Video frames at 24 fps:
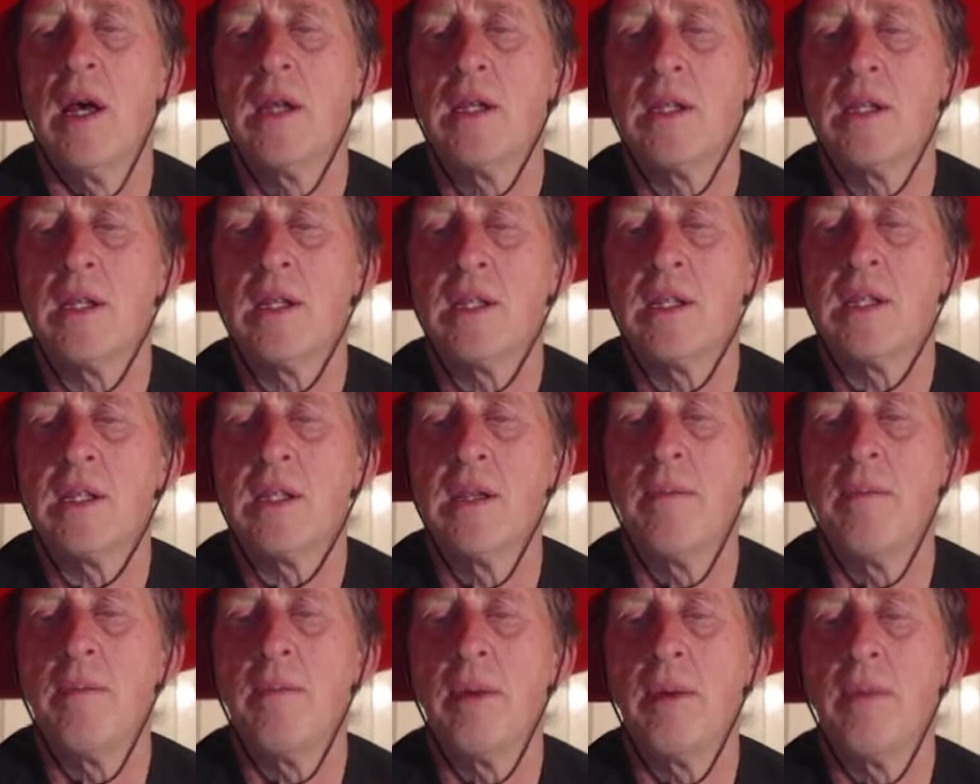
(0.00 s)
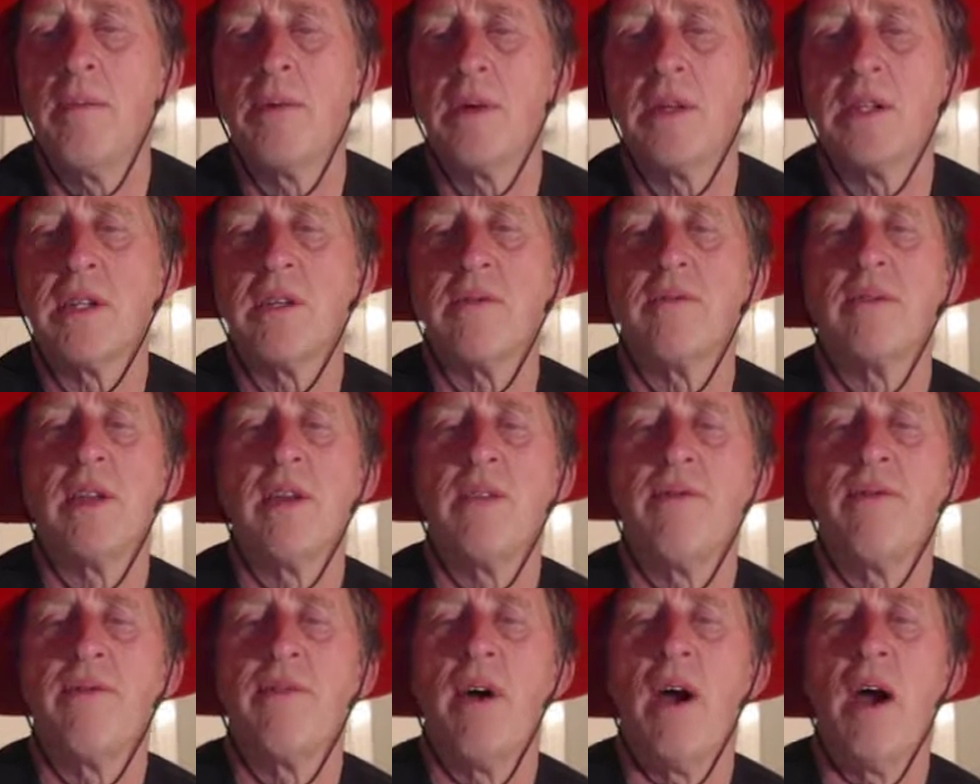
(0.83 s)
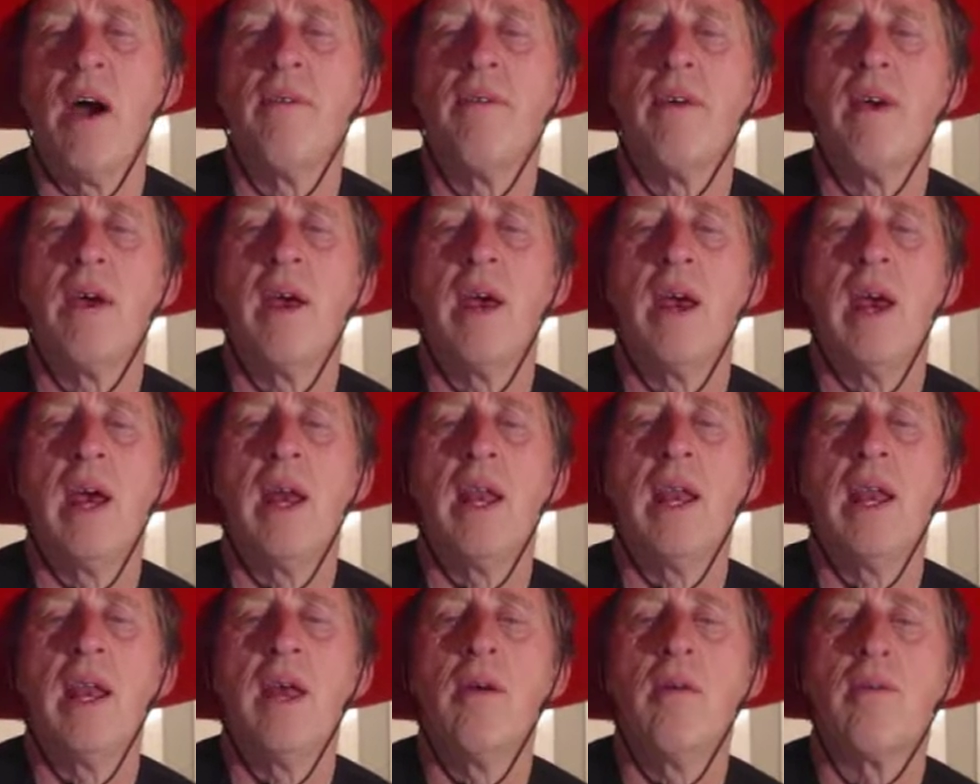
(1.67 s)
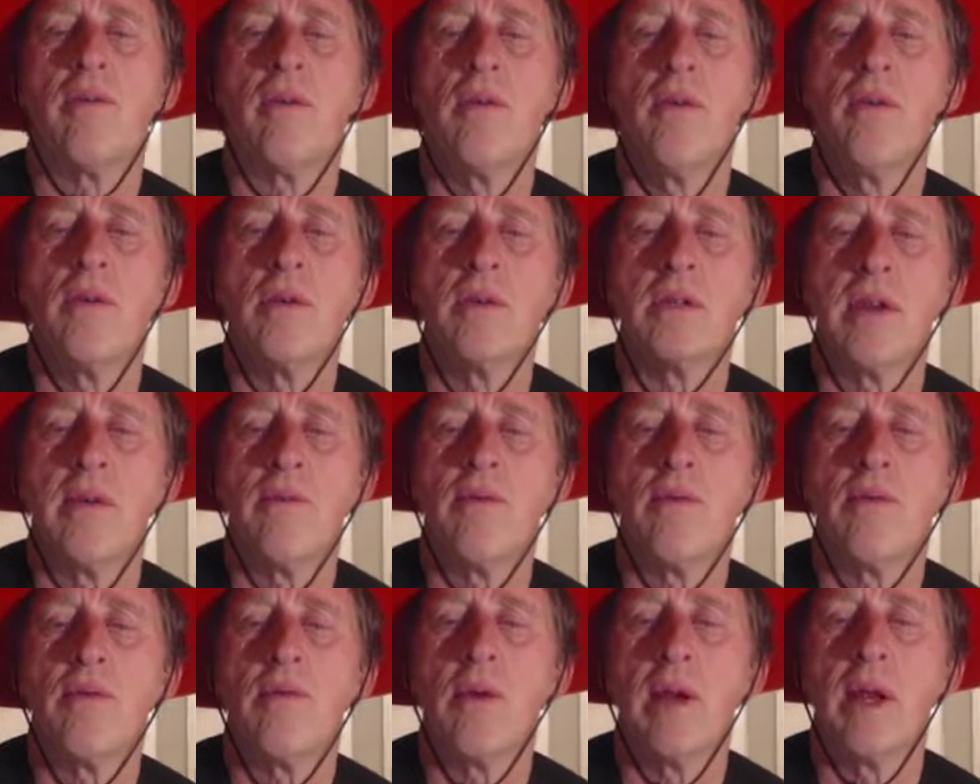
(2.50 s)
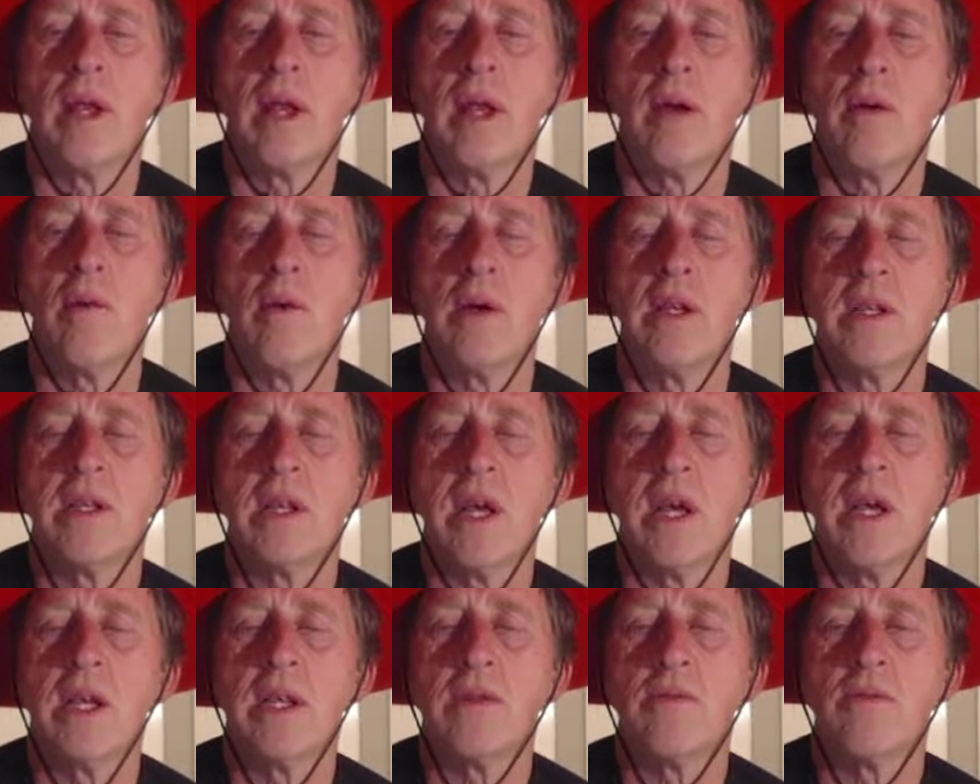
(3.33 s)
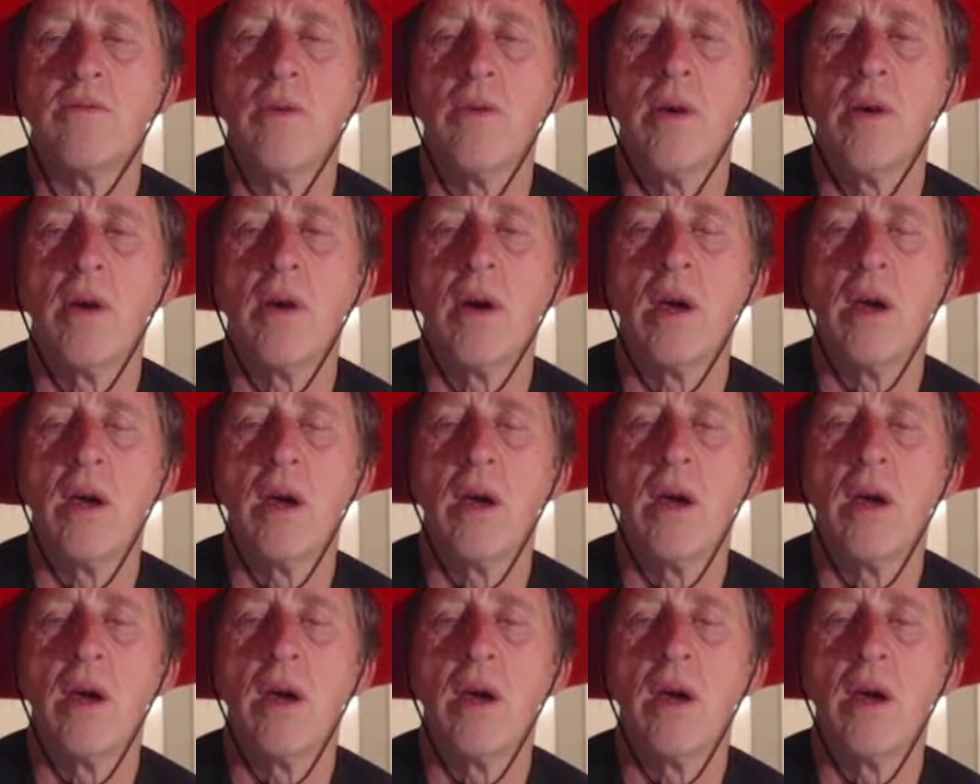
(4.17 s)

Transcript: just simply bishop d5, and here of course I'm threatening queen takes rook,